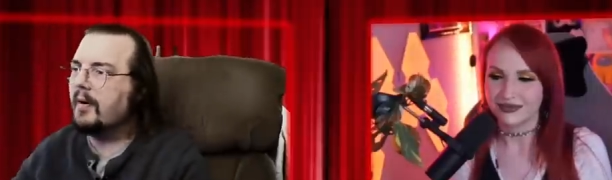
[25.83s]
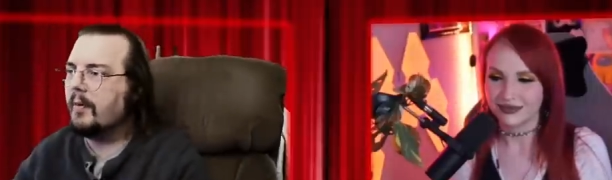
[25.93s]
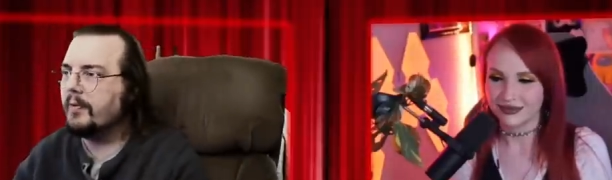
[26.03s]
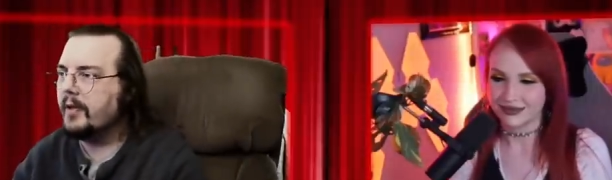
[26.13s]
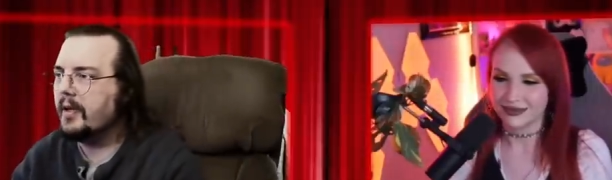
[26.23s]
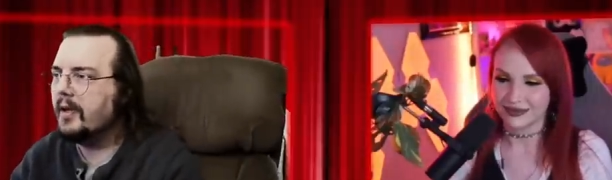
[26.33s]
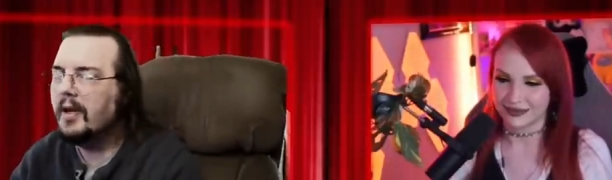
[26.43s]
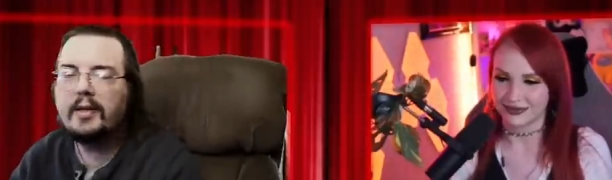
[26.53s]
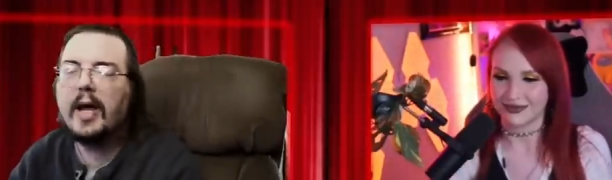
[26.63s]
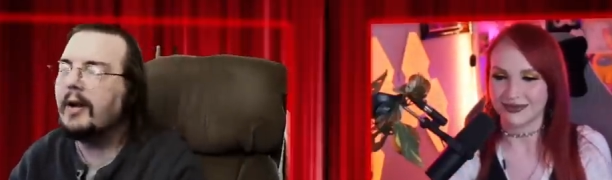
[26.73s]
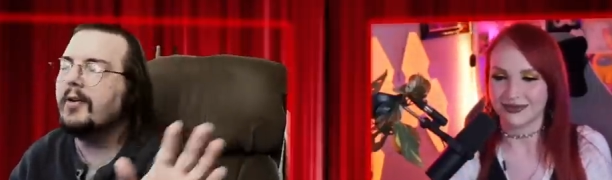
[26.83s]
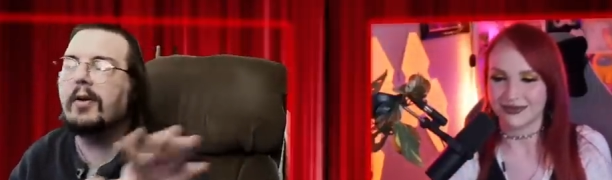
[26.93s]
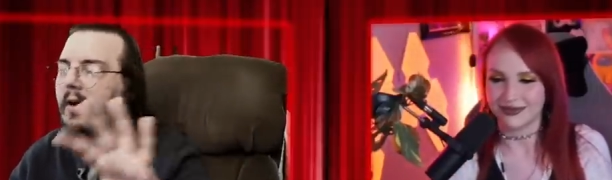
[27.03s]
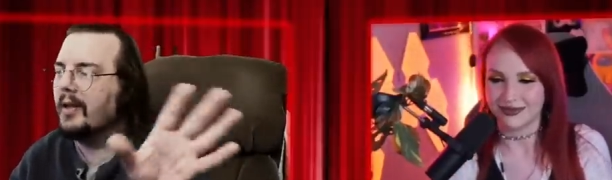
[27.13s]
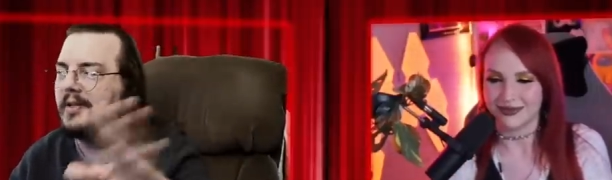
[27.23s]
Speaker 1: properly. Not on
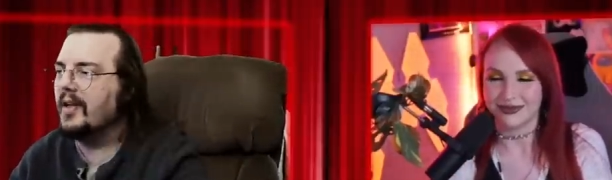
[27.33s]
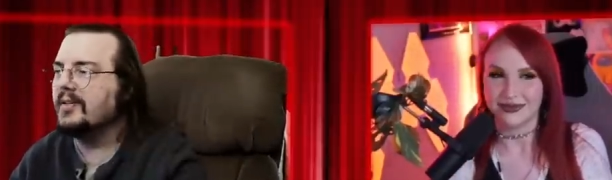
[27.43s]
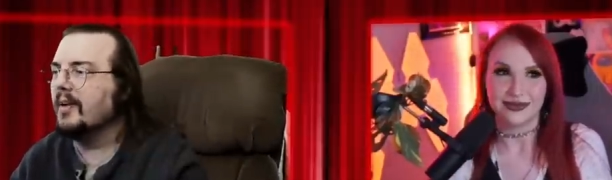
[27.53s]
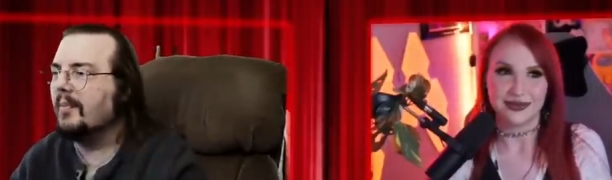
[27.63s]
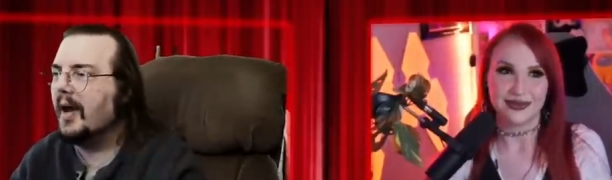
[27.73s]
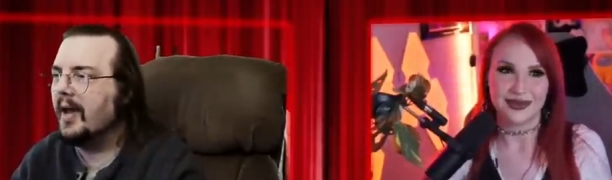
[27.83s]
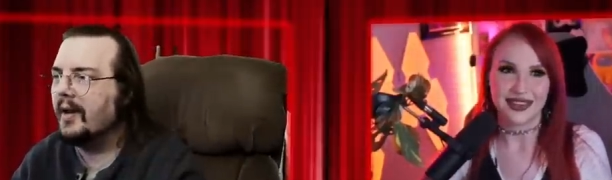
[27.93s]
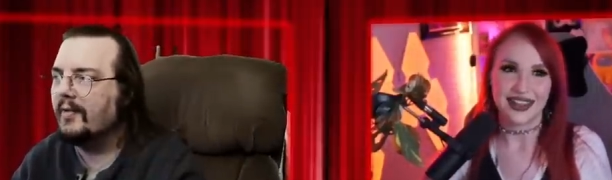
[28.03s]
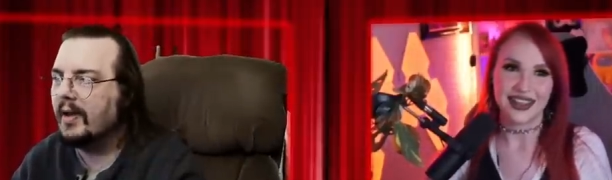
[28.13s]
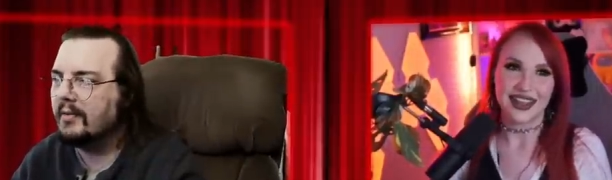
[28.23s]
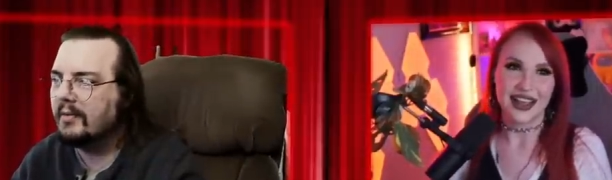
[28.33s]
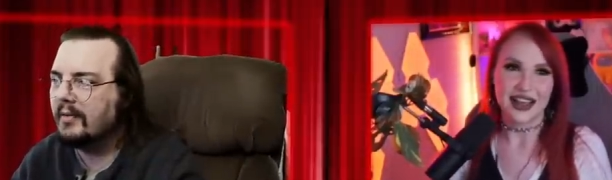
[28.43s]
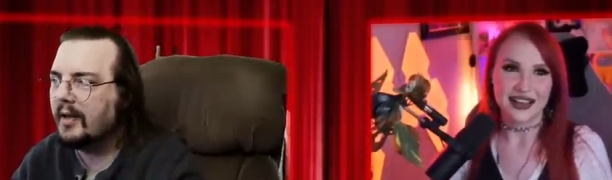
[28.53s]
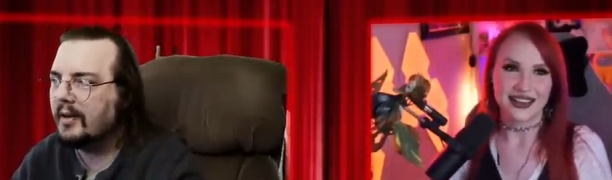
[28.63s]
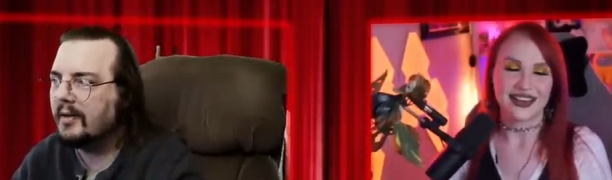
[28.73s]
your end. It's on my end. I've got
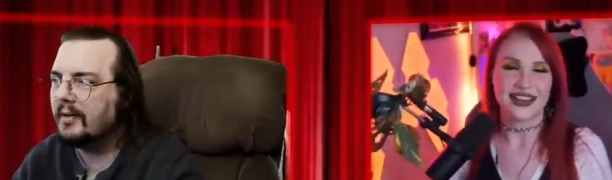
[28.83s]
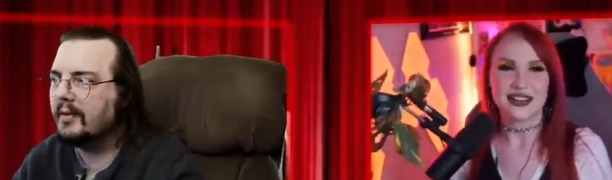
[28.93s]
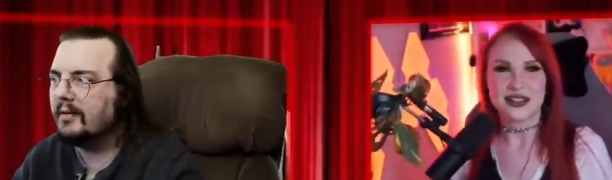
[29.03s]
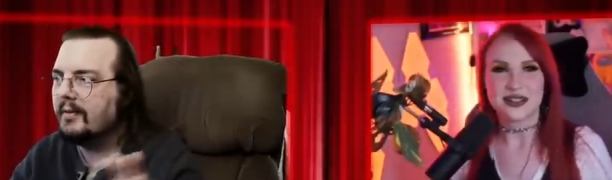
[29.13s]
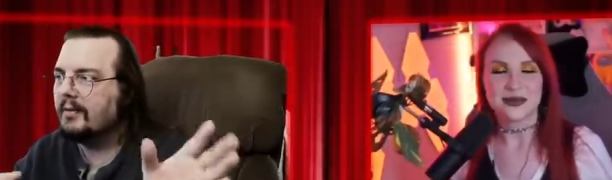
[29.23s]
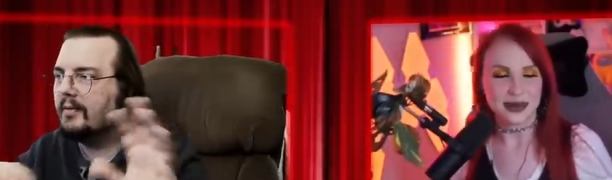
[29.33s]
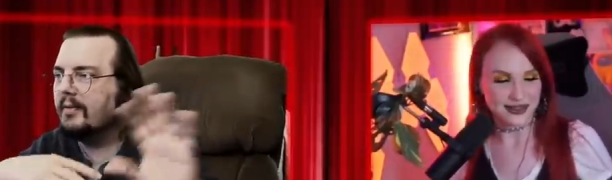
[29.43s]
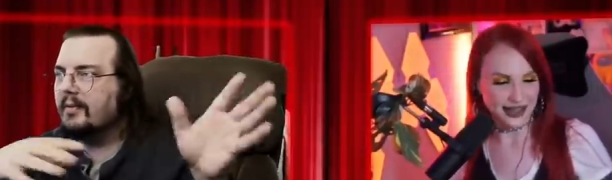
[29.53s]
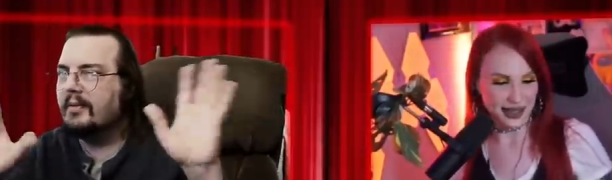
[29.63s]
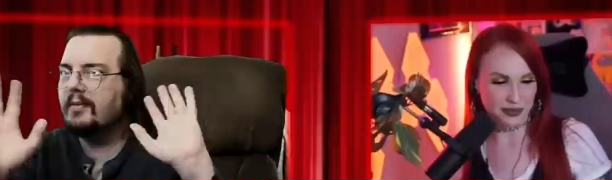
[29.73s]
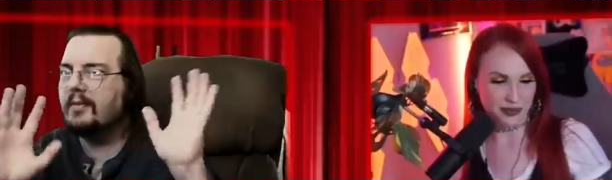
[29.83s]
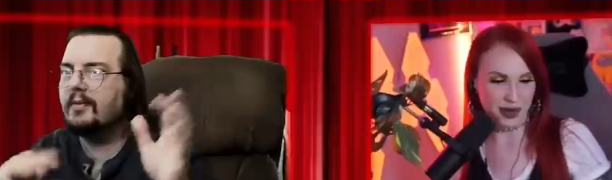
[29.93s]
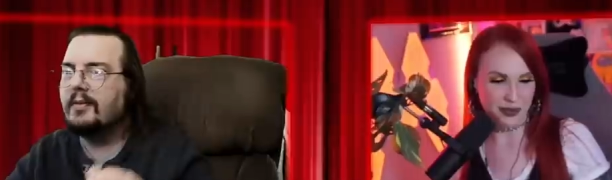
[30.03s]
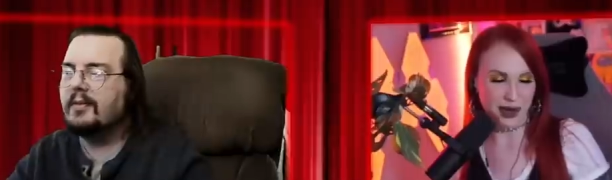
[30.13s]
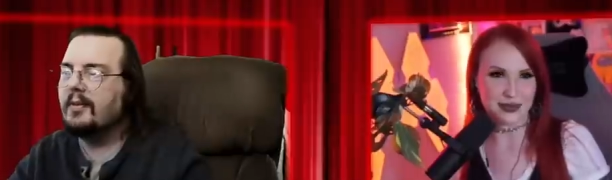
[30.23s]
like...
Speaker 2: I'll say,
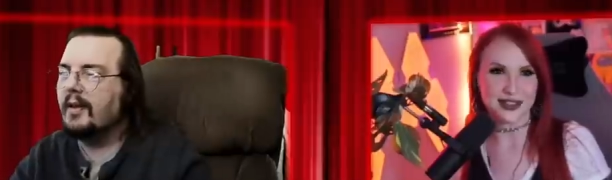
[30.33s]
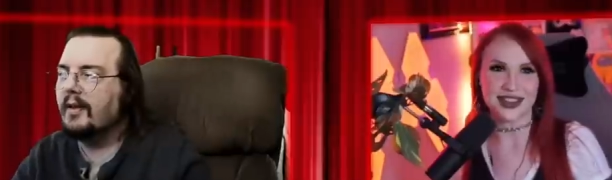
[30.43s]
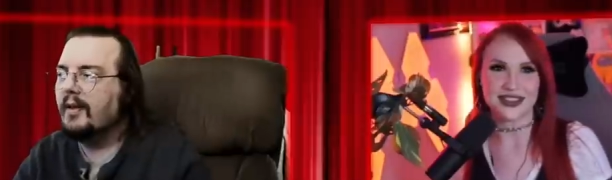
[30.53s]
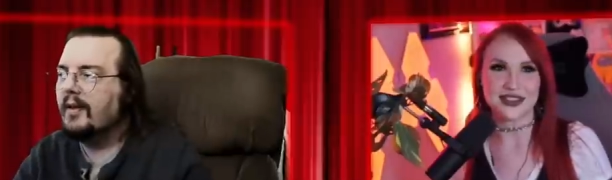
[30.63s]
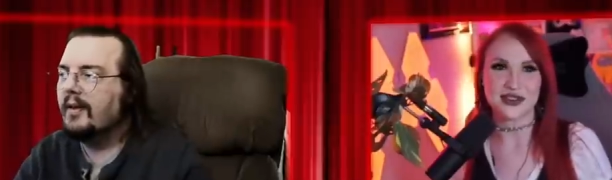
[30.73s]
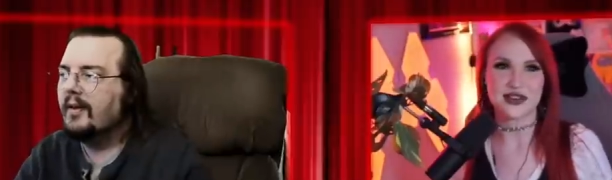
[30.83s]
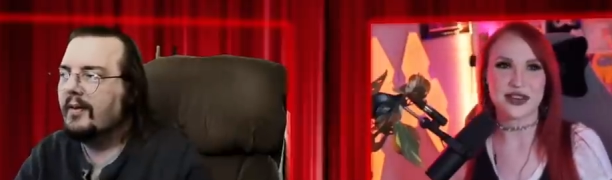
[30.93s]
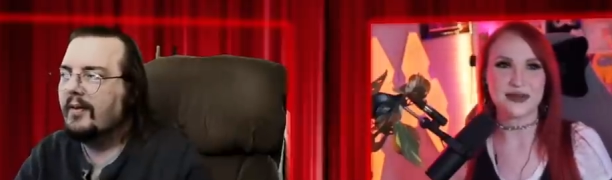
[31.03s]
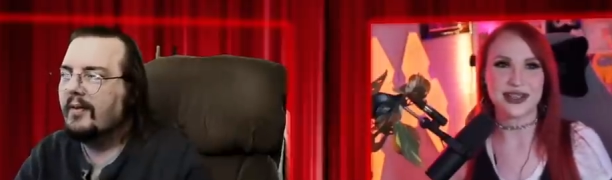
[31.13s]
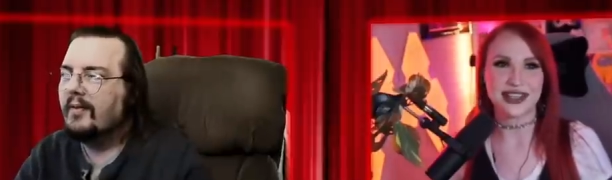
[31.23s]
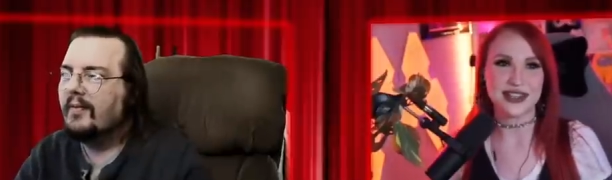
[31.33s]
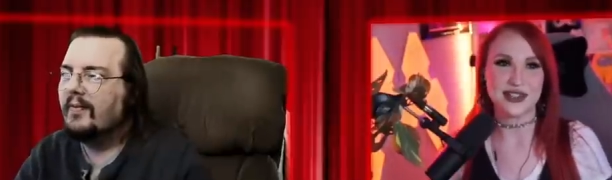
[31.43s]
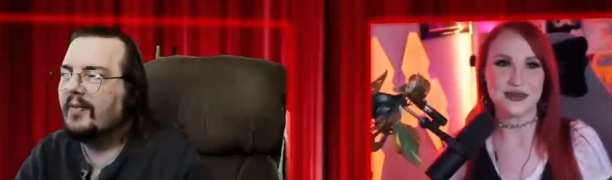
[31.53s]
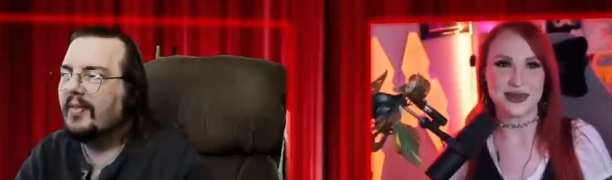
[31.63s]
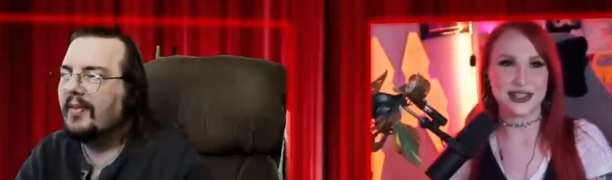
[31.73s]
I promise not to scream like
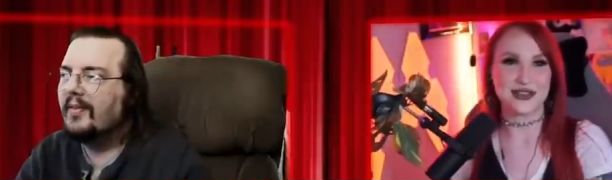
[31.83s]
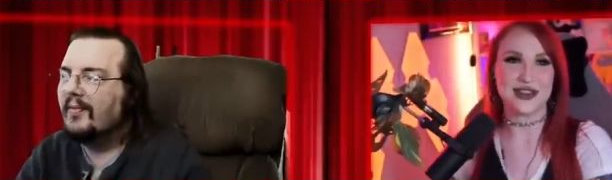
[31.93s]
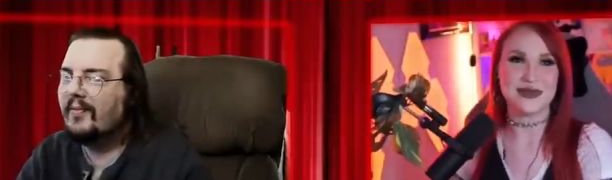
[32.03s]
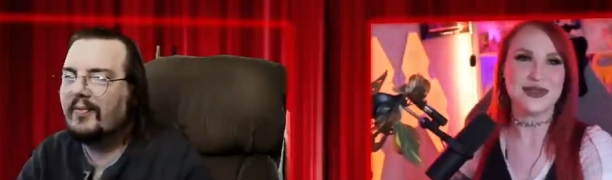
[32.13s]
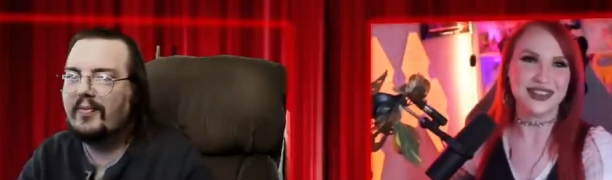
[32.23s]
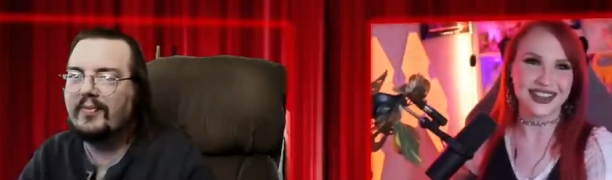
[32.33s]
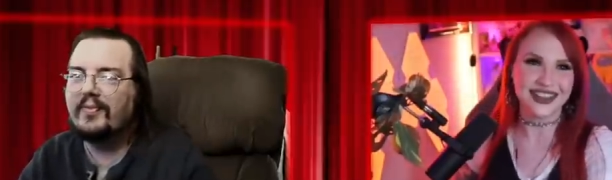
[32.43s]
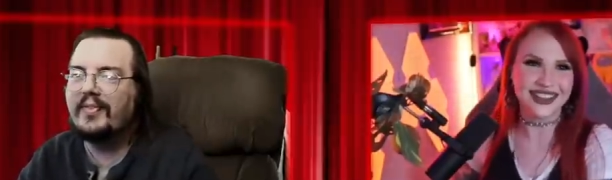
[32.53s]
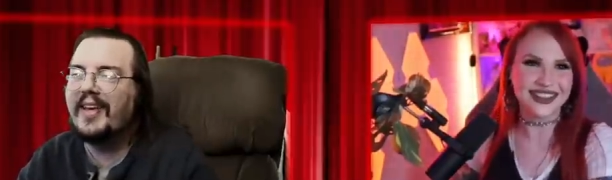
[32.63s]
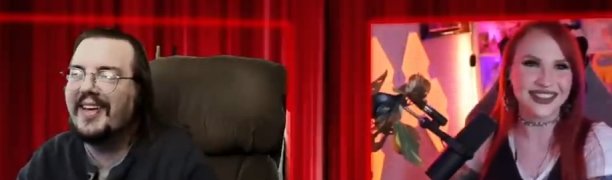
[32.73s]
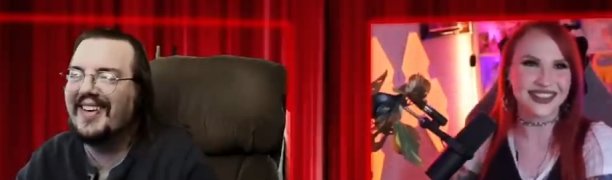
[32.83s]
I do when I stream.